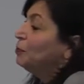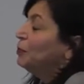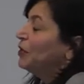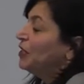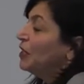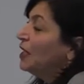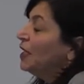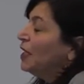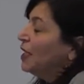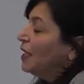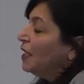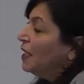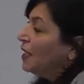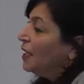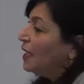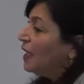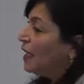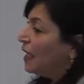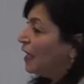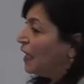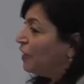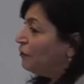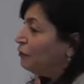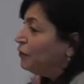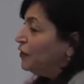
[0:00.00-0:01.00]
But
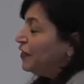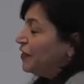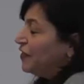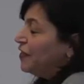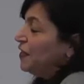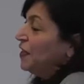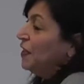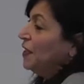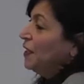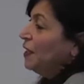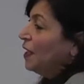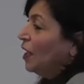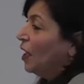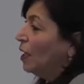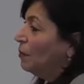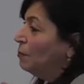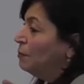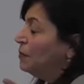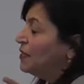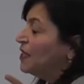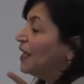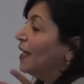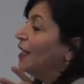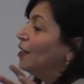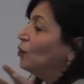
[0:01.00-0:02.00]
everything
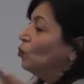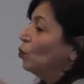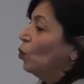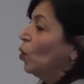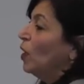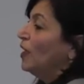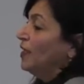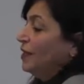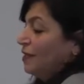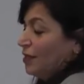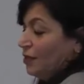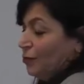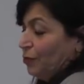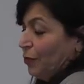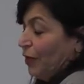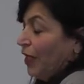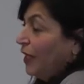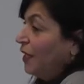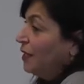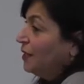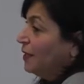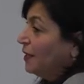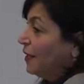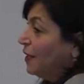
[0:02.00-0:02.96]
comes at once, right?